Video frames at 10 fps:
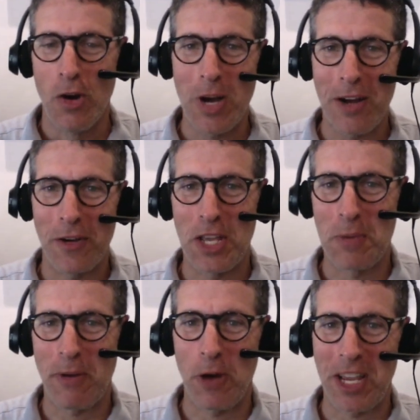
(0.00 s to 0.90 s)
Well,
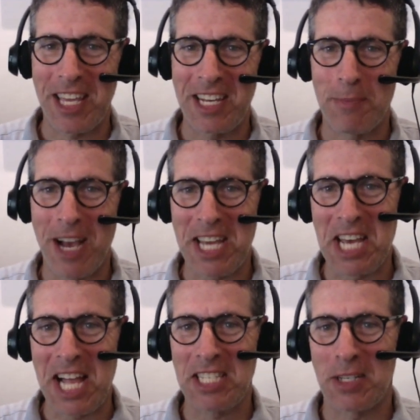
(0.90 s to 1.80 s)
you know, before I get into my
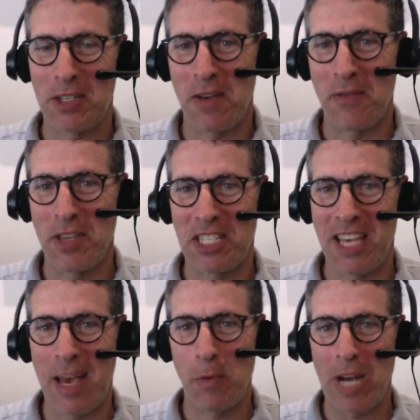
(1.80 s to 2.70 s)
analysis of
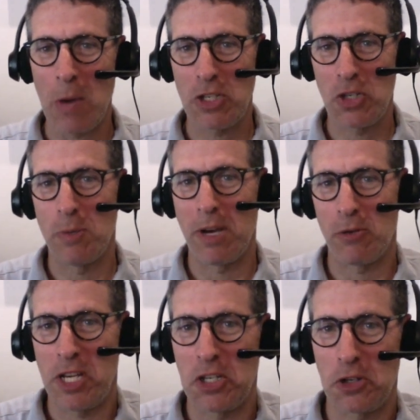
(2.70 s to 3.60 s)
this game, when I was doing my
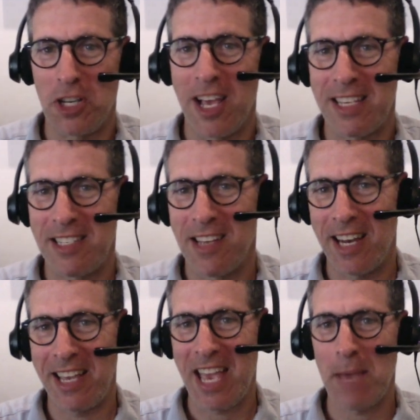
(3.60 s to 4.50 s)
research last
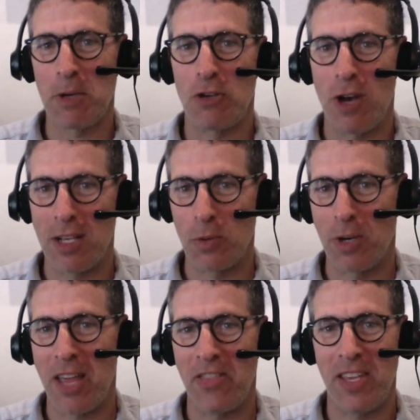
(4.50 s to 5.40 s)
night, I came
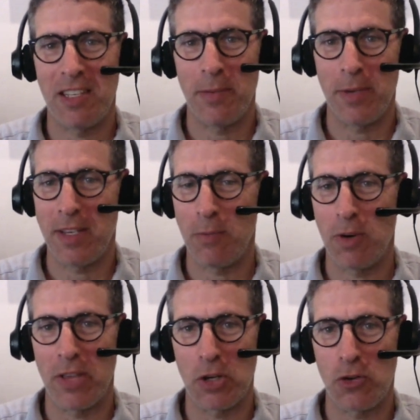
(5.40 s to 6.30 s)
across what I think to be
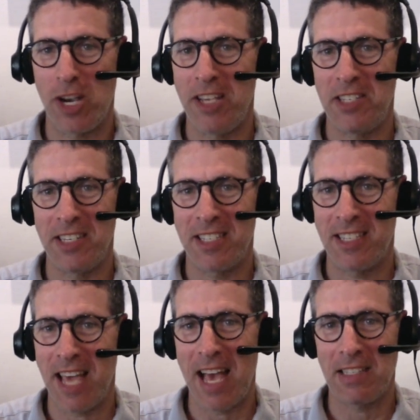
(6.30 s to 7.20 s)
one of the
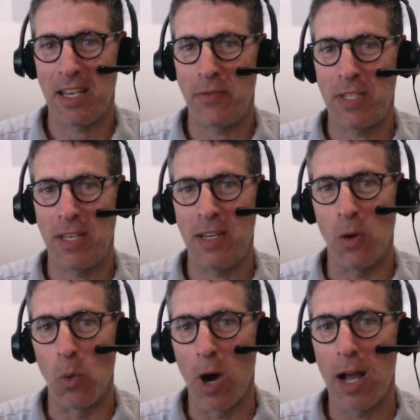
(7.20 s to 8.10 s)
craziest stats I've seen
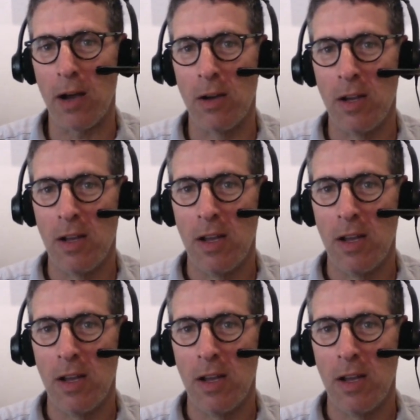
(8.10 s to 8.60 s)
in a while.